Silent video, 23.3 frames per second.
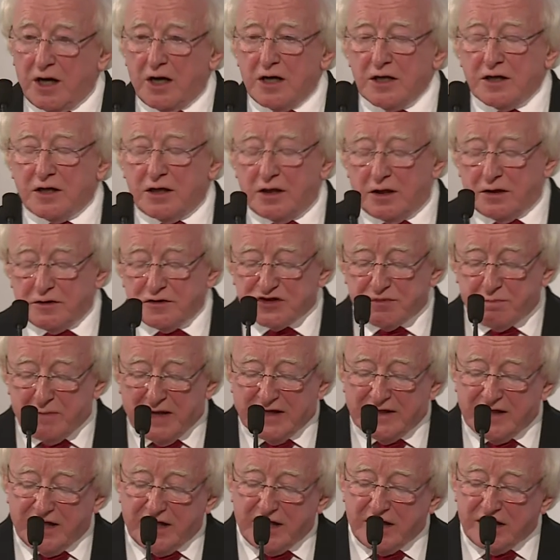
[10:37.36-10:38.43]
Our current
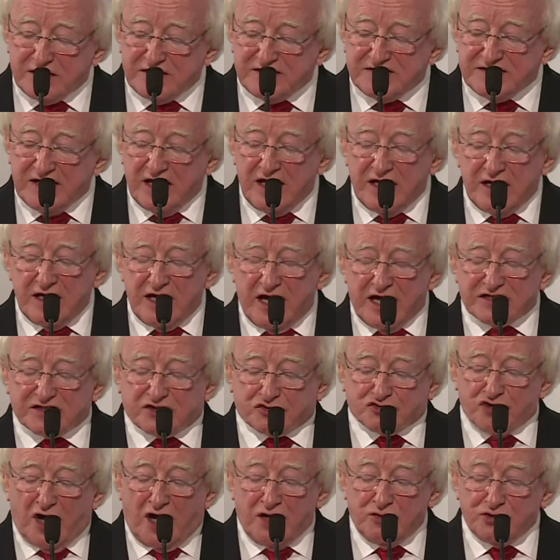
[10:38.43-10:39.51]
malaise is
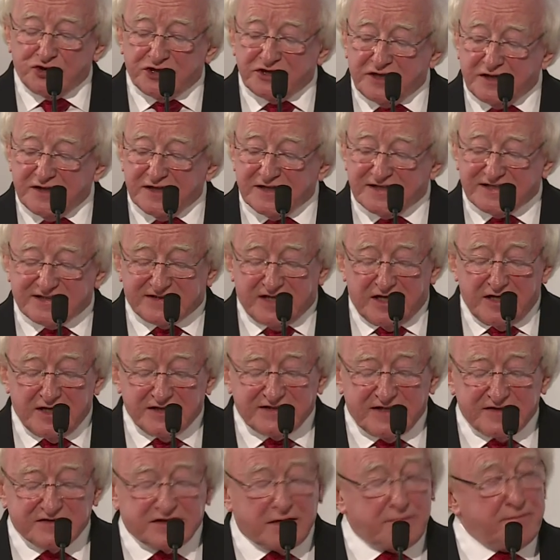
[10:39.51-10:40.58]
grounded in a
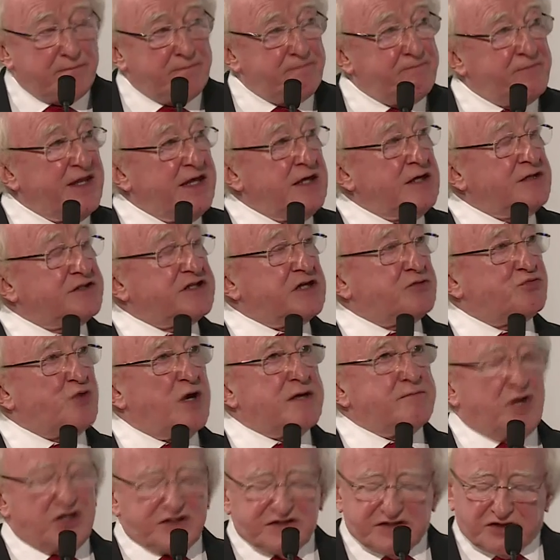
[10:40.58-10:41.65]
cynicism that
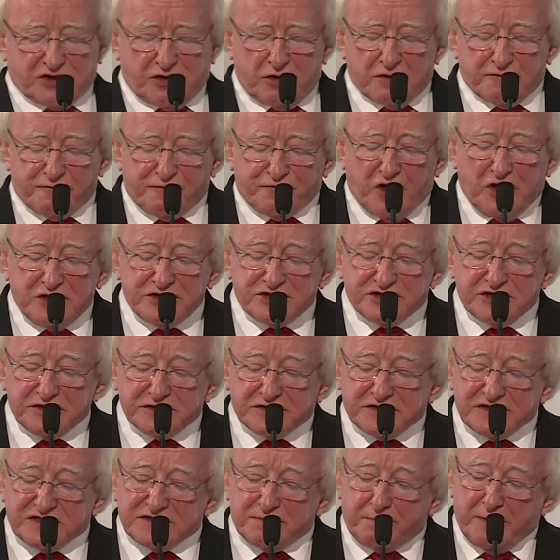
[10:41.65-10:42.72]
we must confront
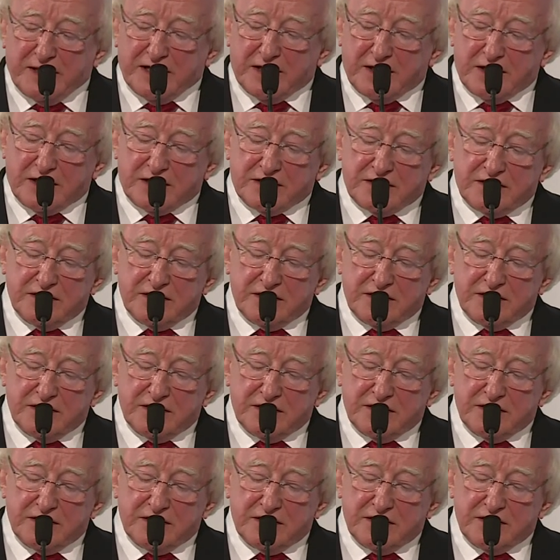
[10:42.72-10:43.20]
and dispel.